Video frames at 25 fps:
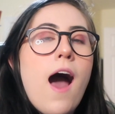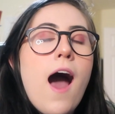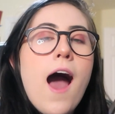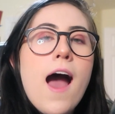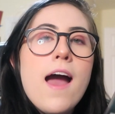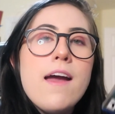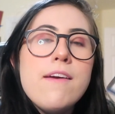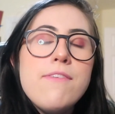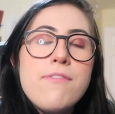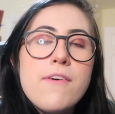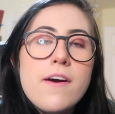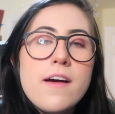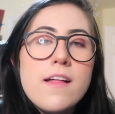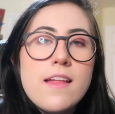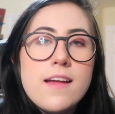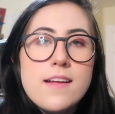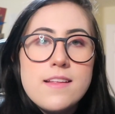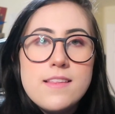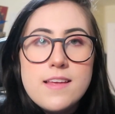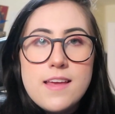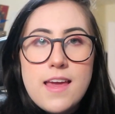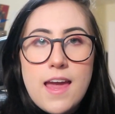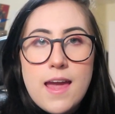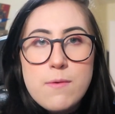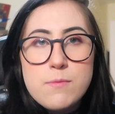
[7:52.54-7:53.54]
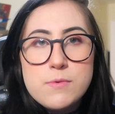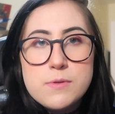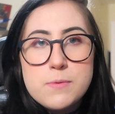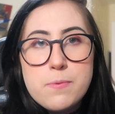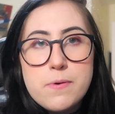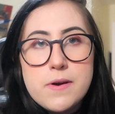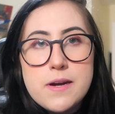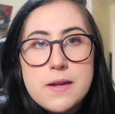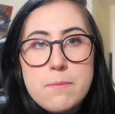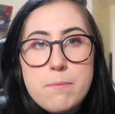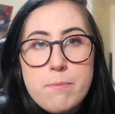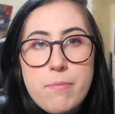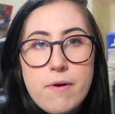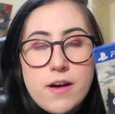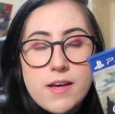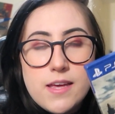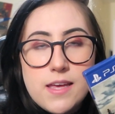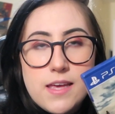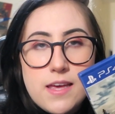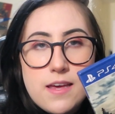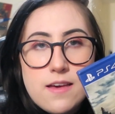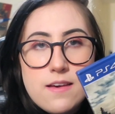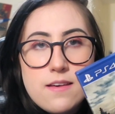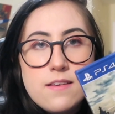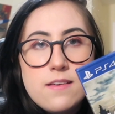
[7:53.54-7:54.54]
I felt like the game was pretty
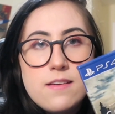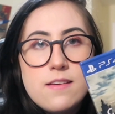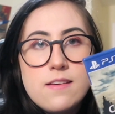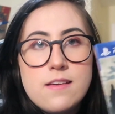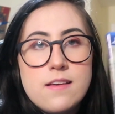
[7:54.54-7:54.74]
buggy.